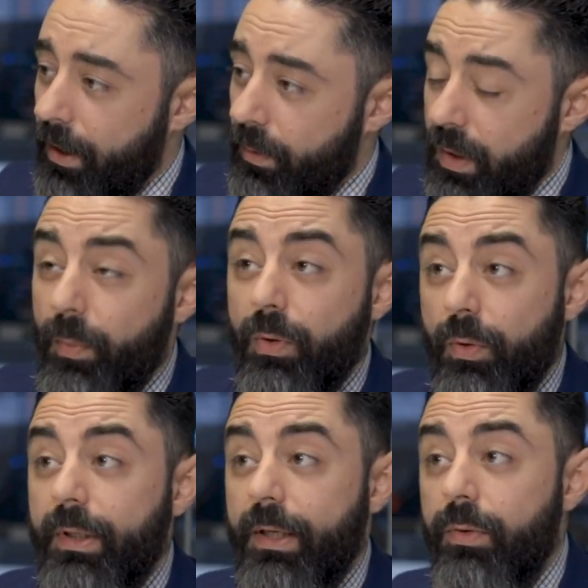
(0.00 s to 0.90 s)
someone
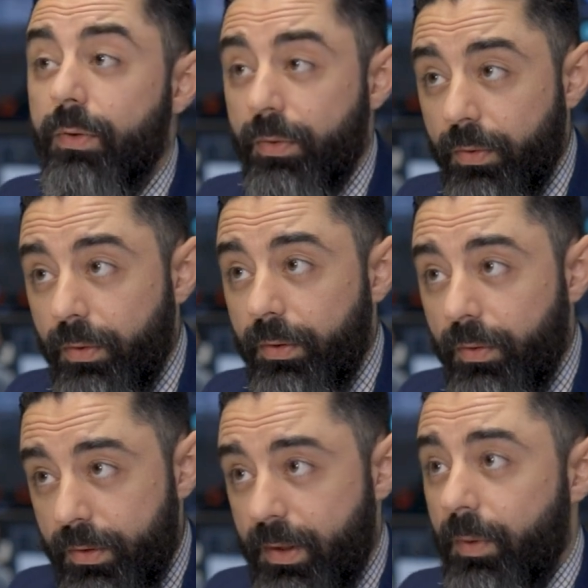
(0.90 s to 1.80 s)
logging into your core
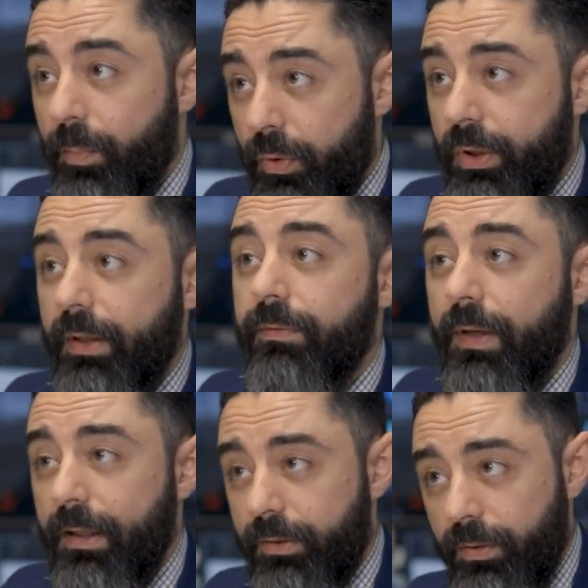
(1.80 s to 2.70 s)
or someone pushing a
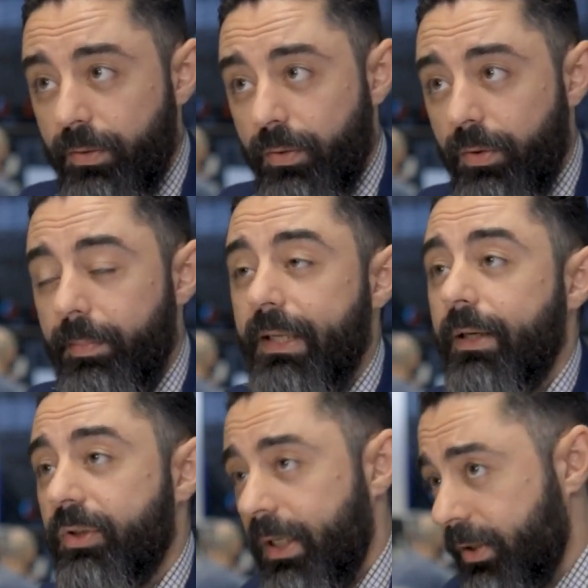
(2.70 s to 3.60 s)
file to your core and
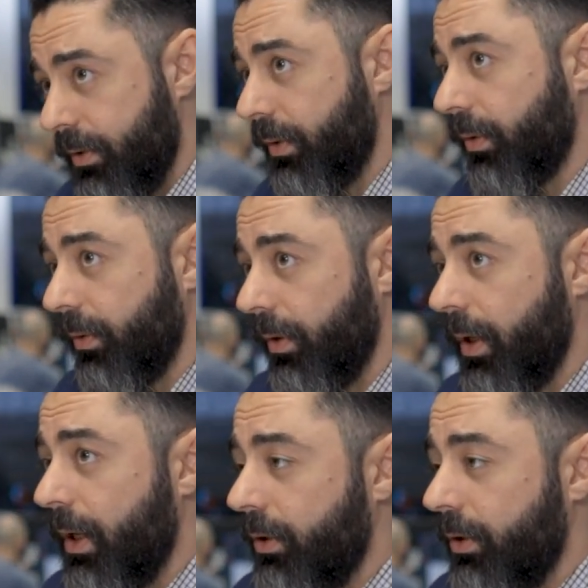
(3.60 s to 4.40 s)
making changes on the core.